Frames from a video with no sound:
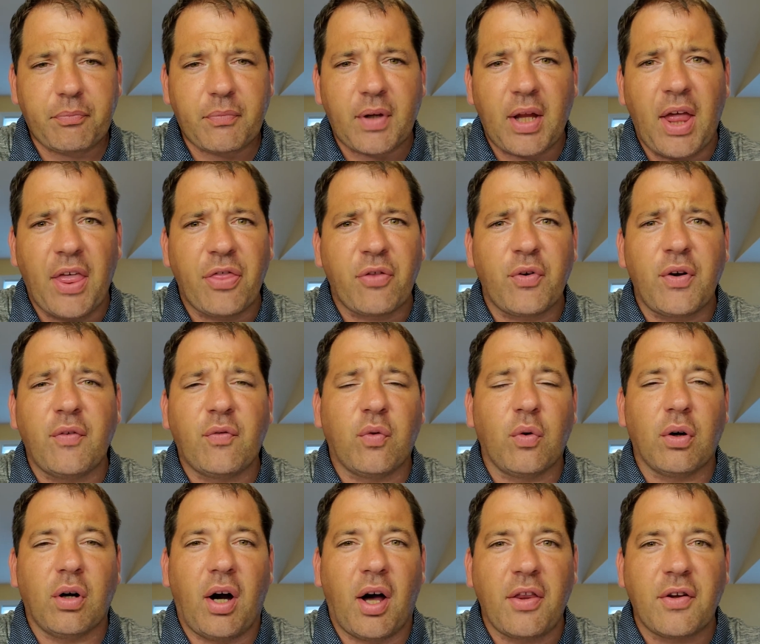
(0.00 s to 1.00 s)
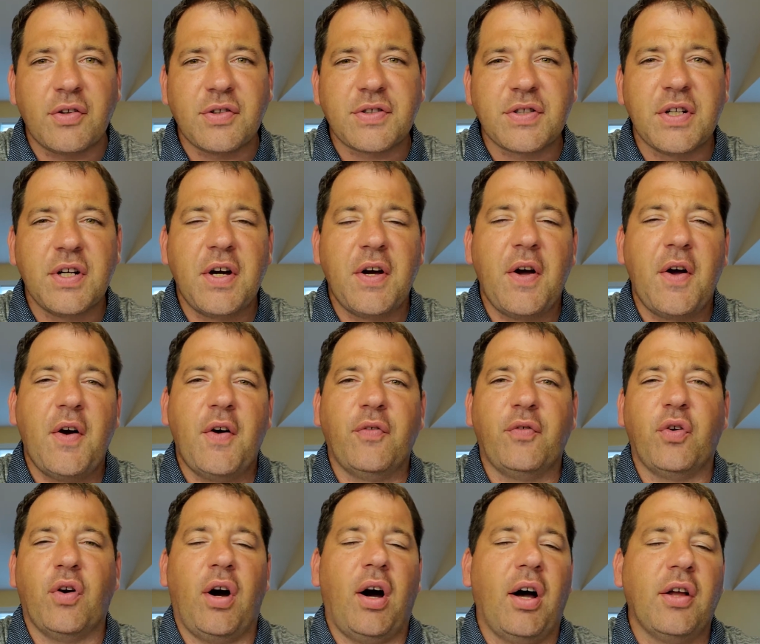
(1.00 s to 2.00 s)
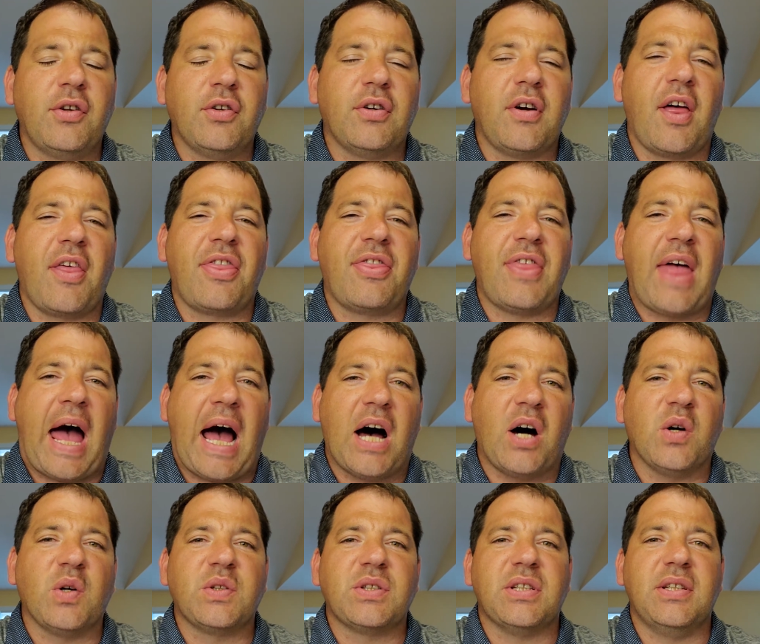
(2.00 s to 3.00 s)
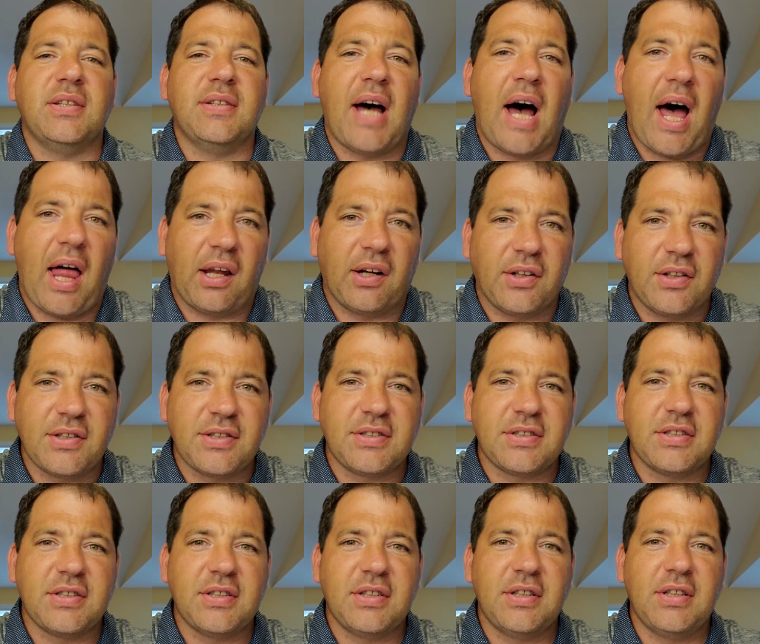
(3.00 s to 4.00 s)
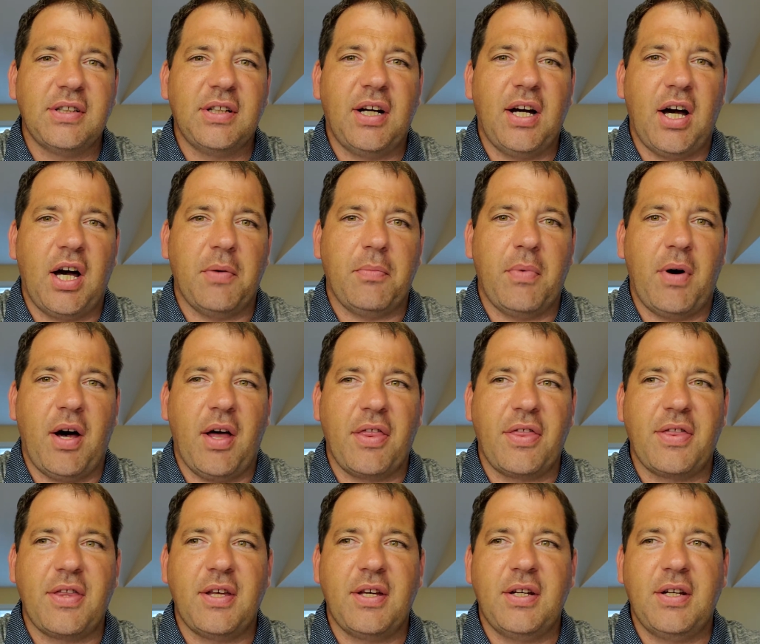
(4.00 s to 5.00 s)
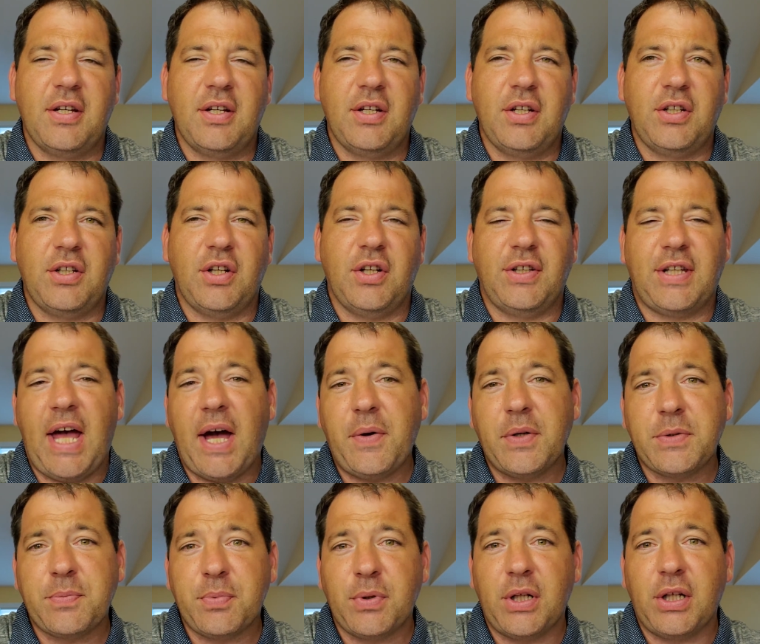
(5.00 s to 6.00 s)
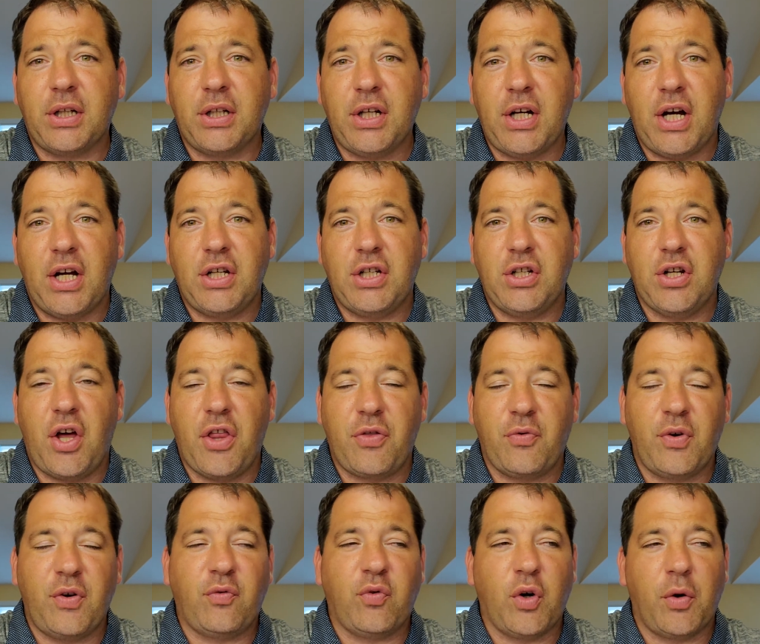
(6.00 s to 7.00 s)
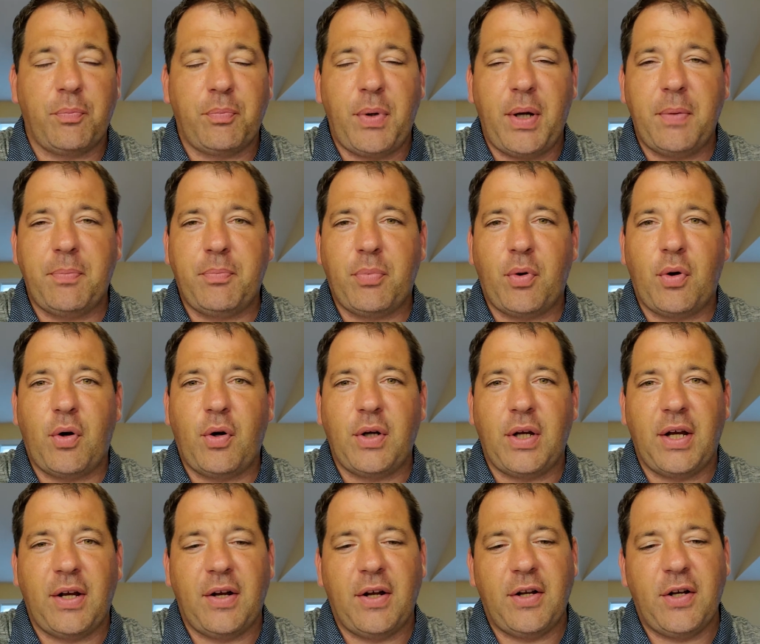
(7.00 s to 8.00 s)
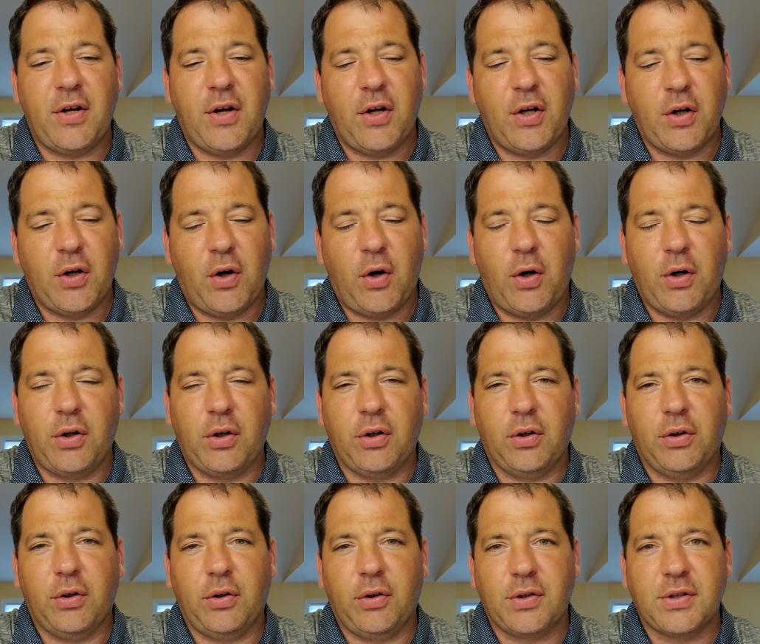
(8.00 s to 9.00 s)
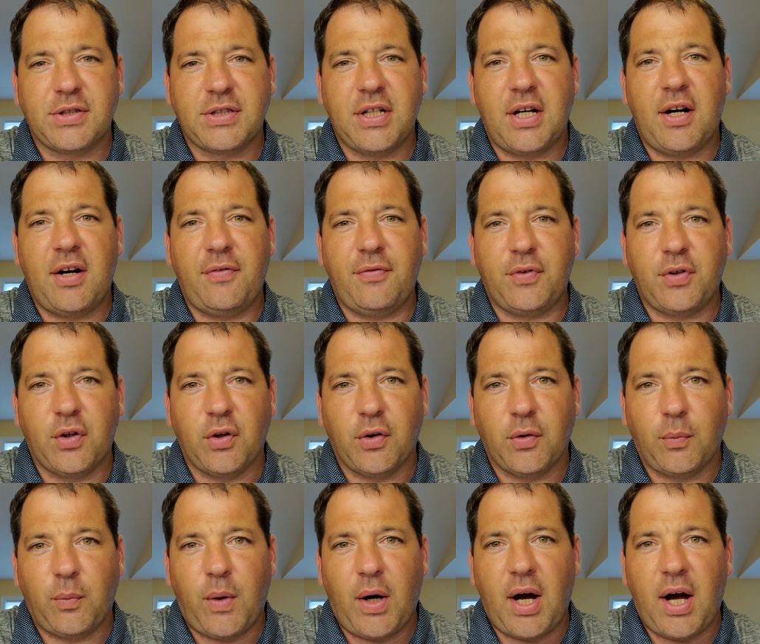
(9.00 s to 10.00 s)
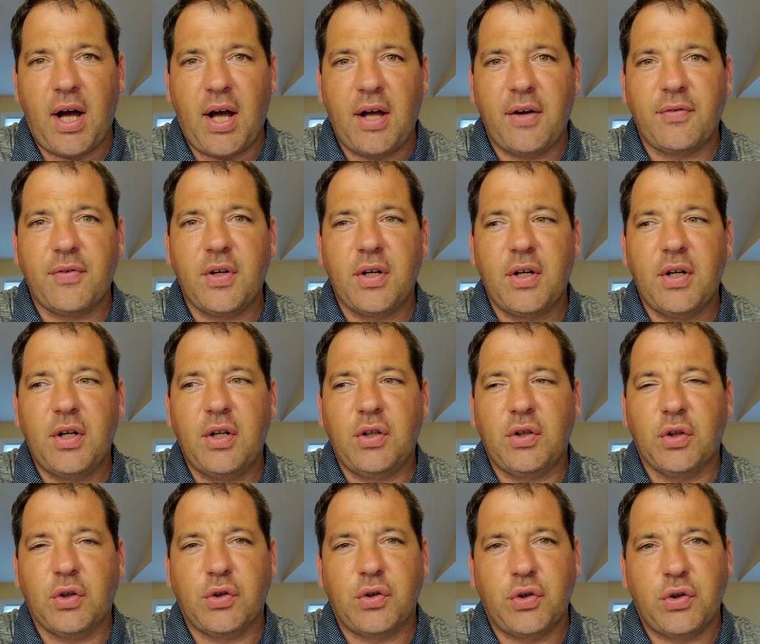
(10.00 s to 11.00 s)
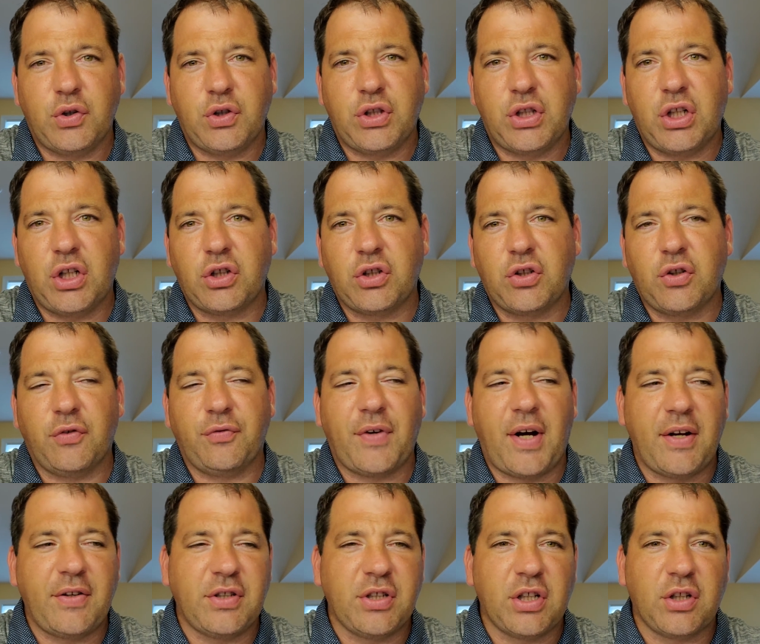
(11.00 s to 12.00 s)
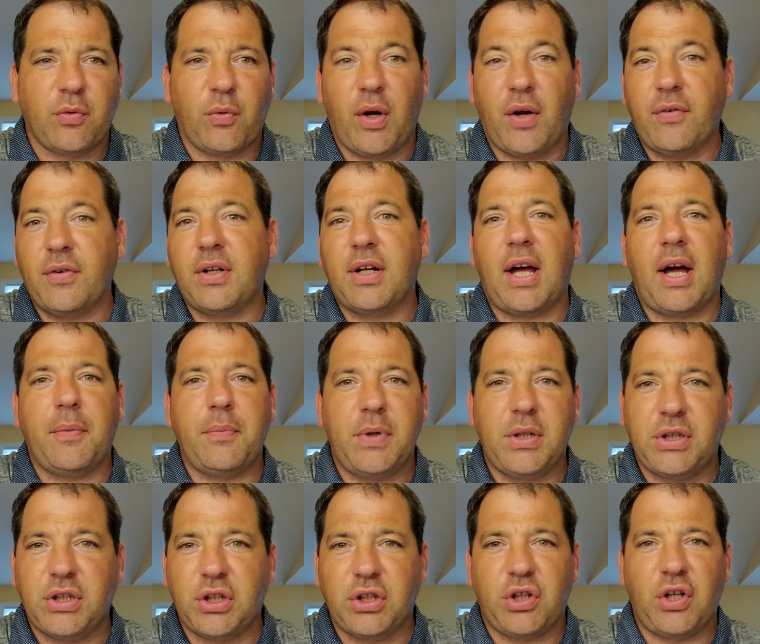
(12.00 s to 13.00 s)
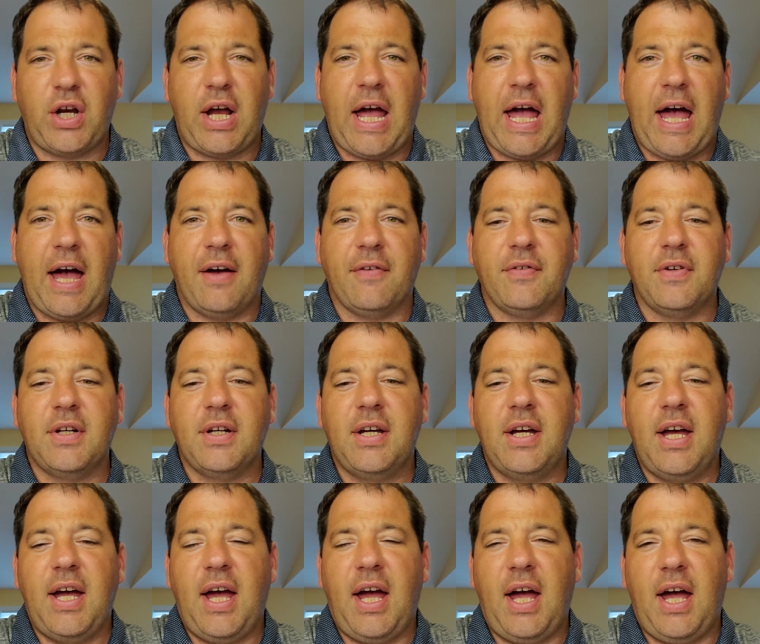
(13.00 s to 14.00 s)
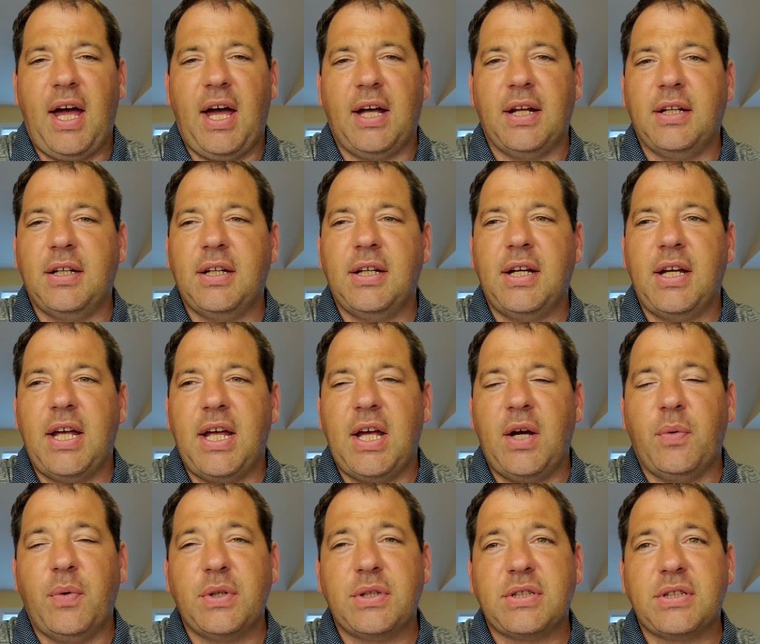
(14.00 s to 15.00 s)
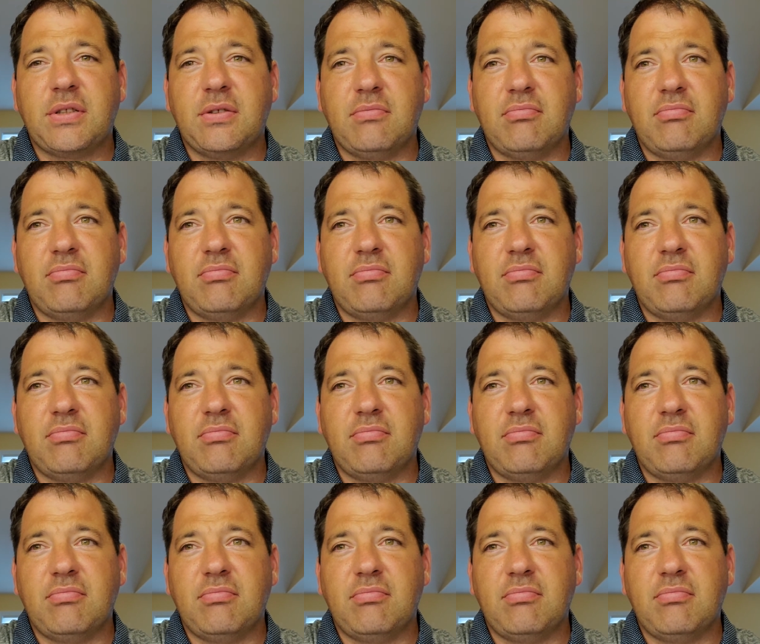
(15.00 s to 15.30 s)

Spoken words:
and 3 or 4 others for under $1,000 a month. You know, that was pretty good. You know, 3 or 4 people, you and yourself, your wife, your 2 children, 5 children, whatever, how many children you have. And it was